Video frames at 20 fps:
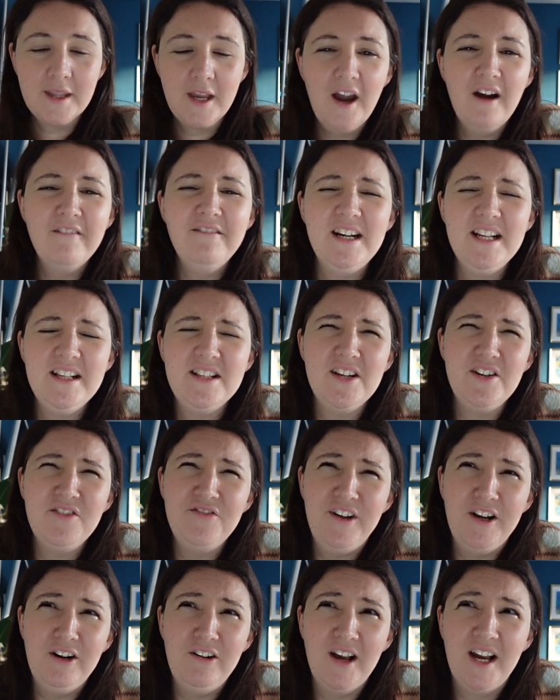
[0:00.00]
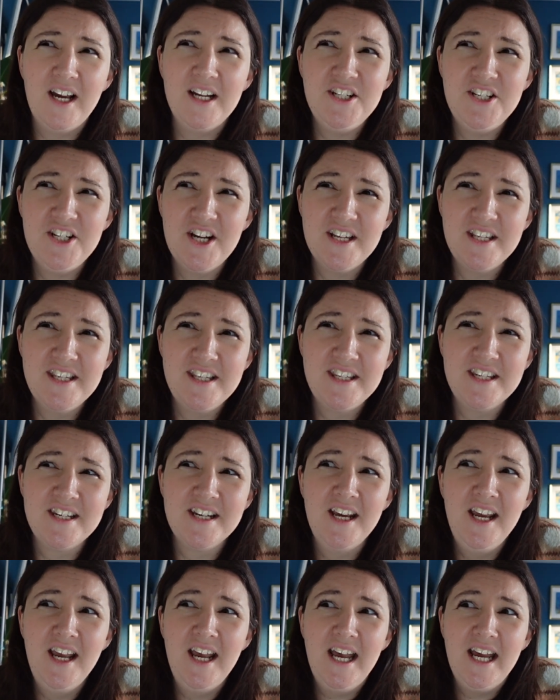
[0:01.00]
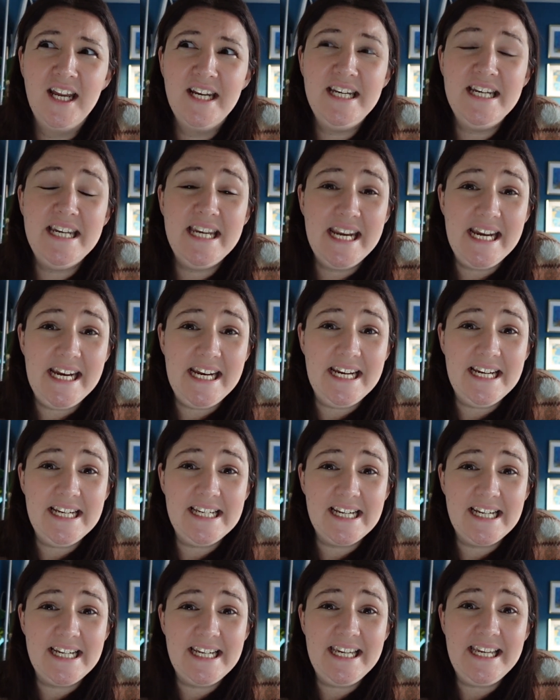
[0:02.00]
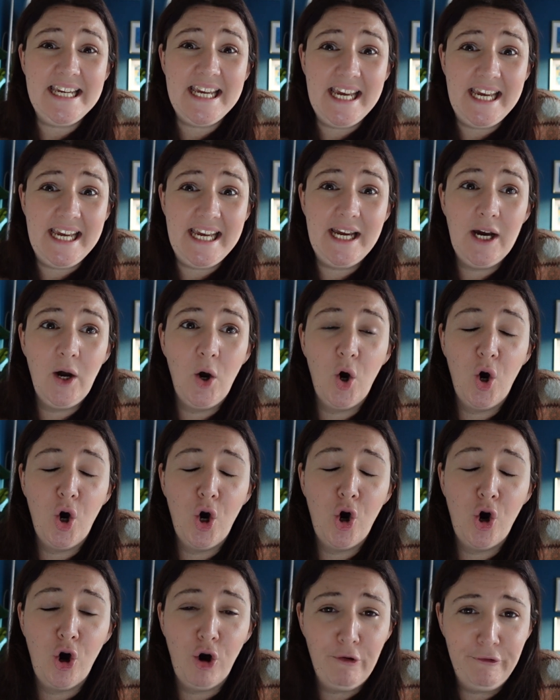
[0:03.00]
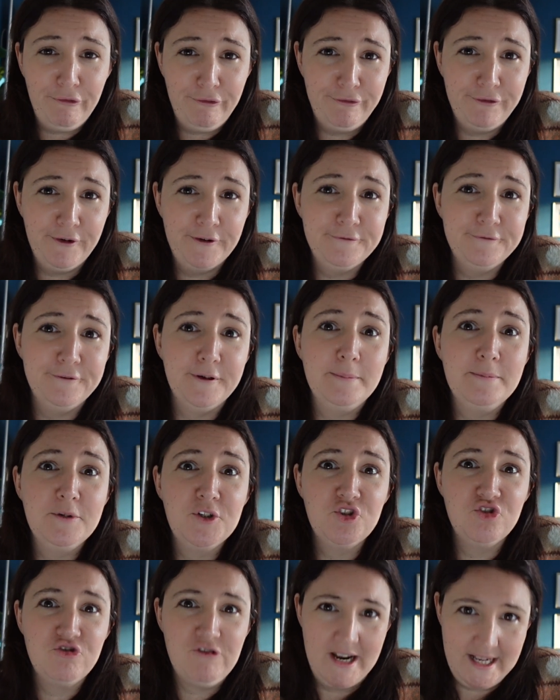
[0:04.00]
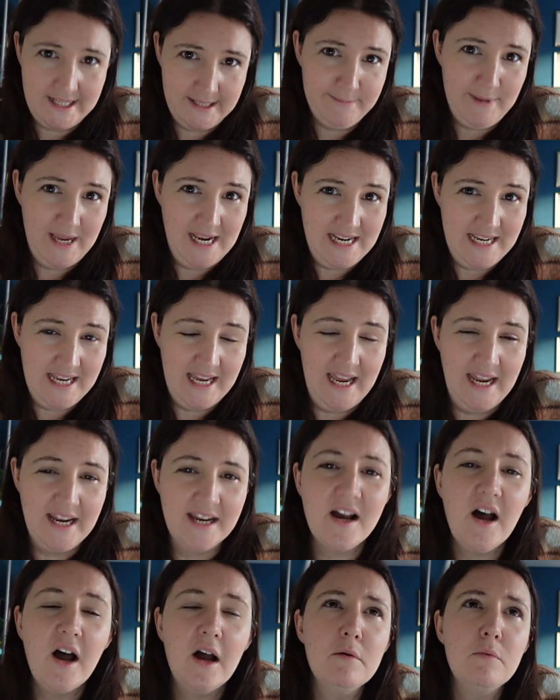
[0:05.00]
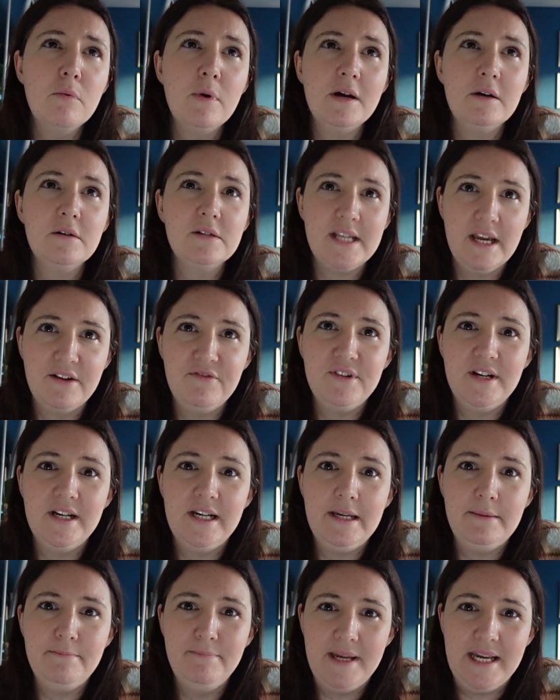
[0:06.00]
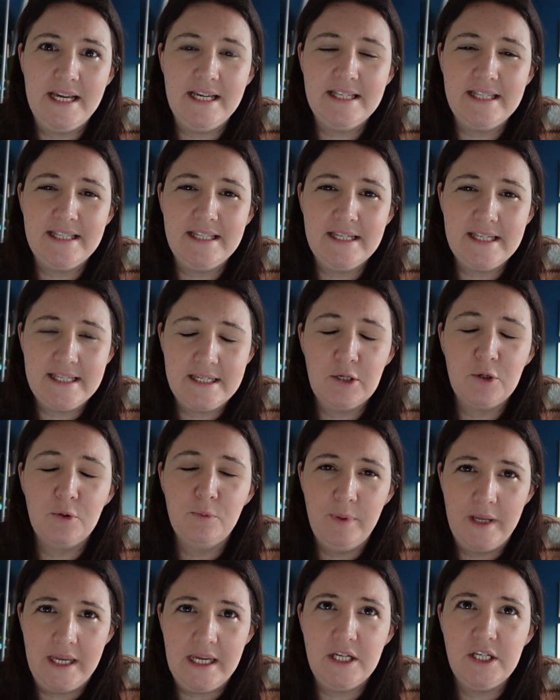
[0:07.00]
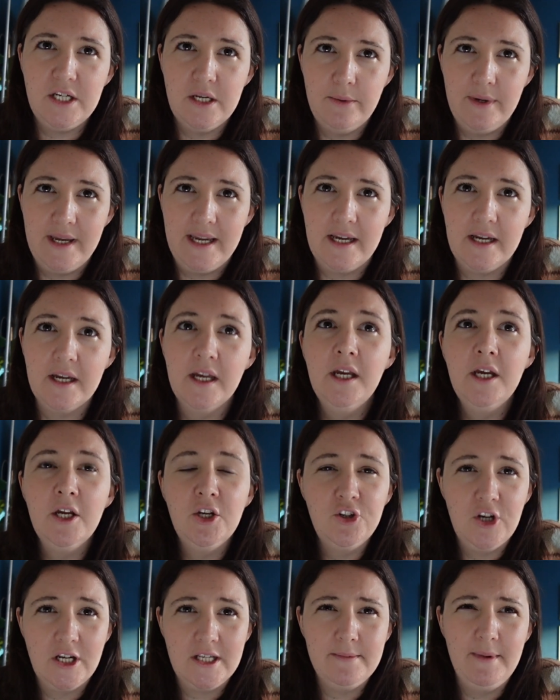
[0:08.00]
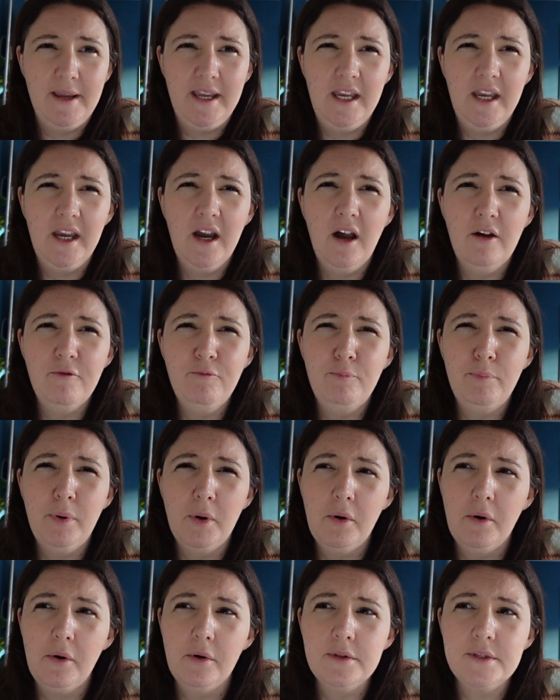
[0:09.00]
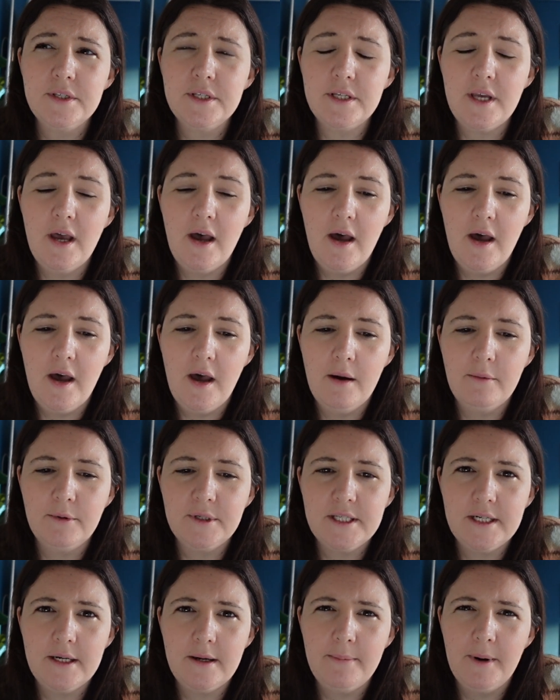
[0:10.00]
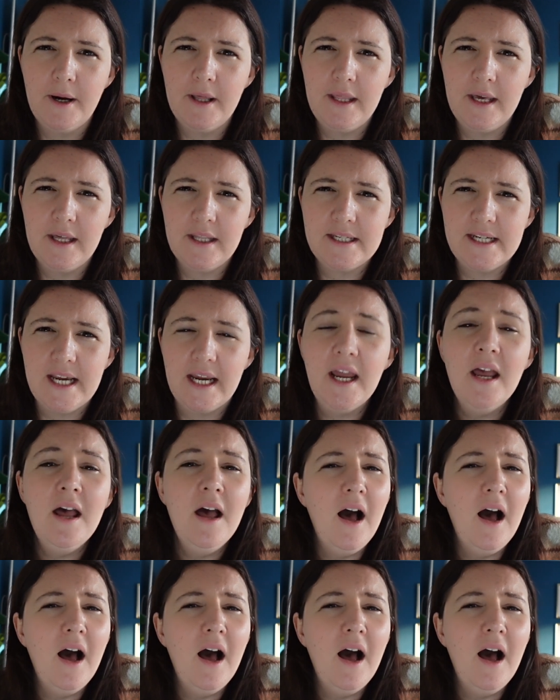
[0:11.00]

I really do feel like I just need a year off from dressmaking. I will definitely still be doing dressmaking. I bought, what did I buy the other day?